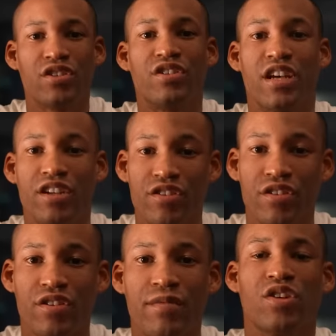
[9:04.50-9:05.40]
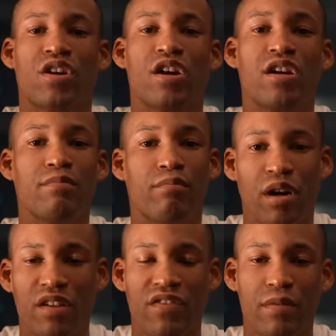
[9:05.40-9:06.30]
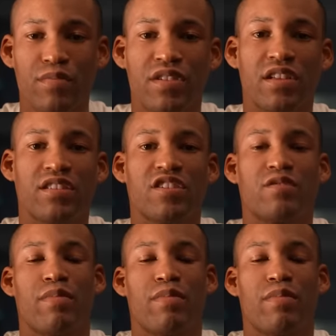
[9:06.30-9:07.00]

your gender, your current body fat percentage